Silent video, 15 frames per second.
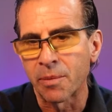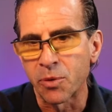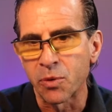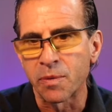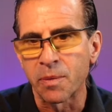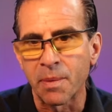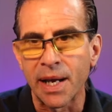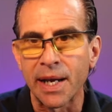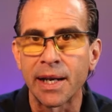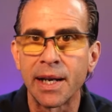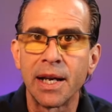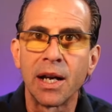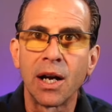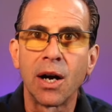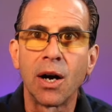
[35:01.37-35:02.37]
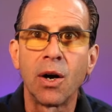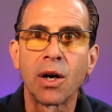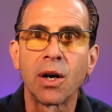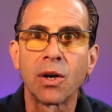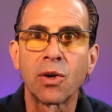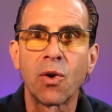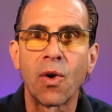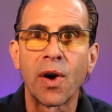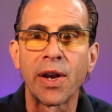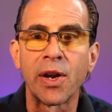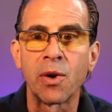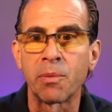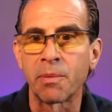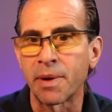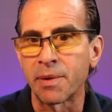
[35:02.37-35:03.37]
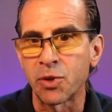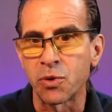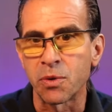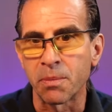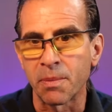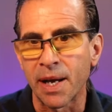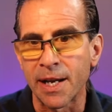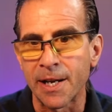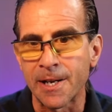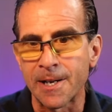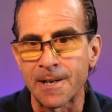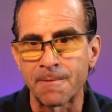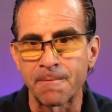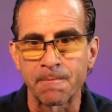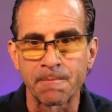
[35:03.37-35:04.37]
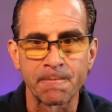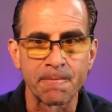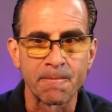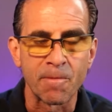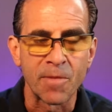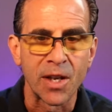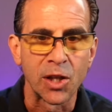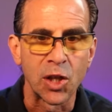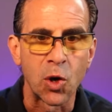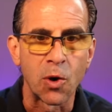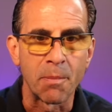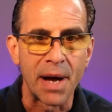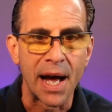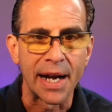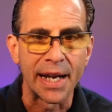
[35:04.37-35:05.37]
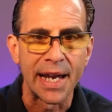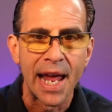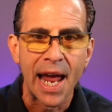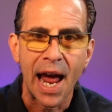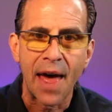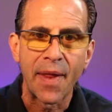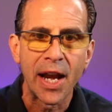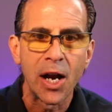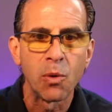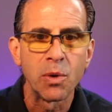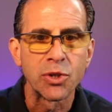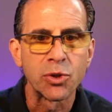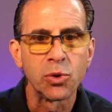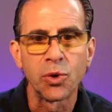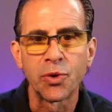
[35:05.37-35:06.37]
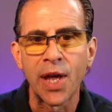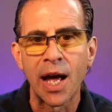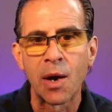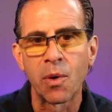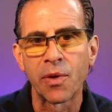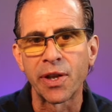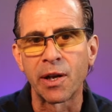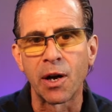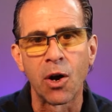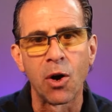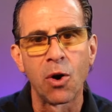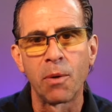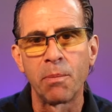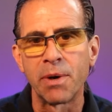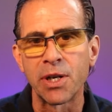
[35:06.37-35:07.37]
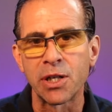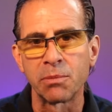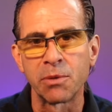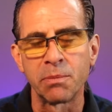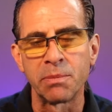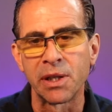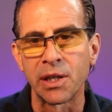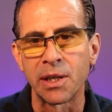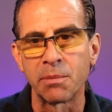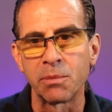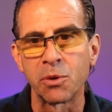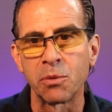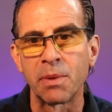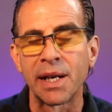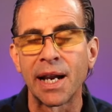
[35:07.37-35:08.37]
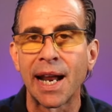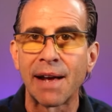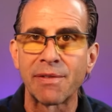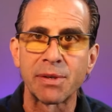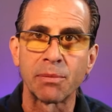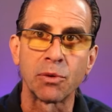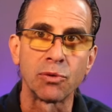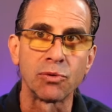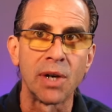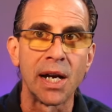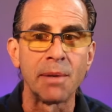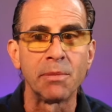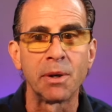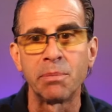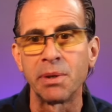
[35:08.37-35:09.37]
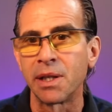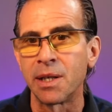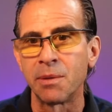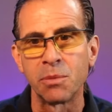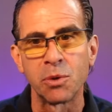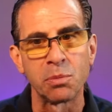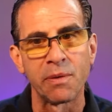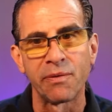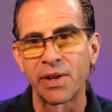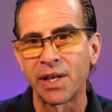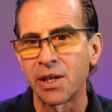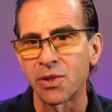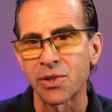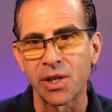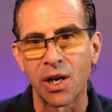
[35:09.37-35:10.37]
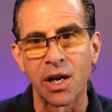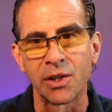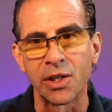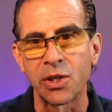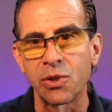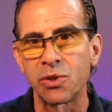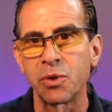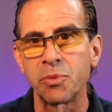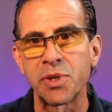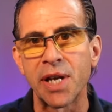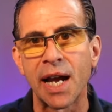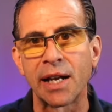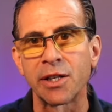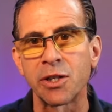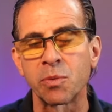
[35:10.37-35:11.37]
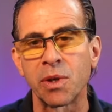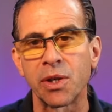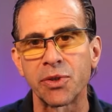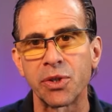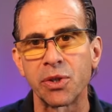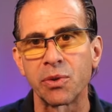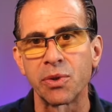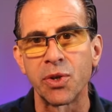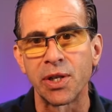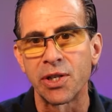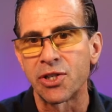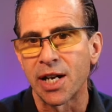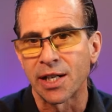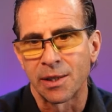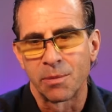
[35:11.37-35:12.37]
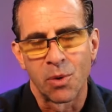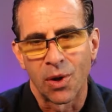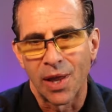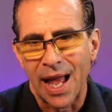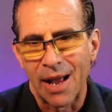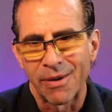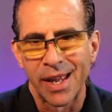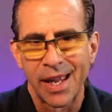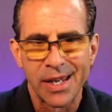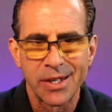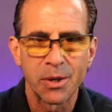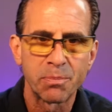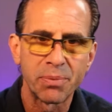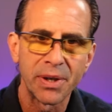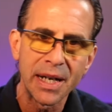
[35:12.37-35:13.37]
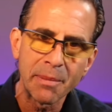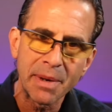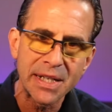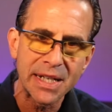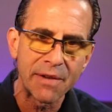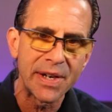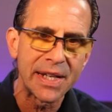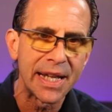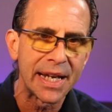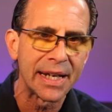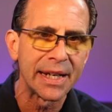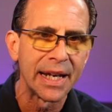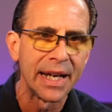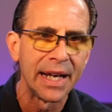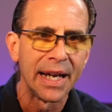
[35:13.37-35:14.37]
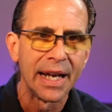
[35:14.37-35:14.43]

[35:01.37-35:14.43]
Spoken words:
I'm doing my cardio and when I'm doing my lower body. And then I always cool down with a whole bunch of mobility movement, and I have some great mobility movement videos on the YouTube channel as well too. You can check them all out. So pretty much everything,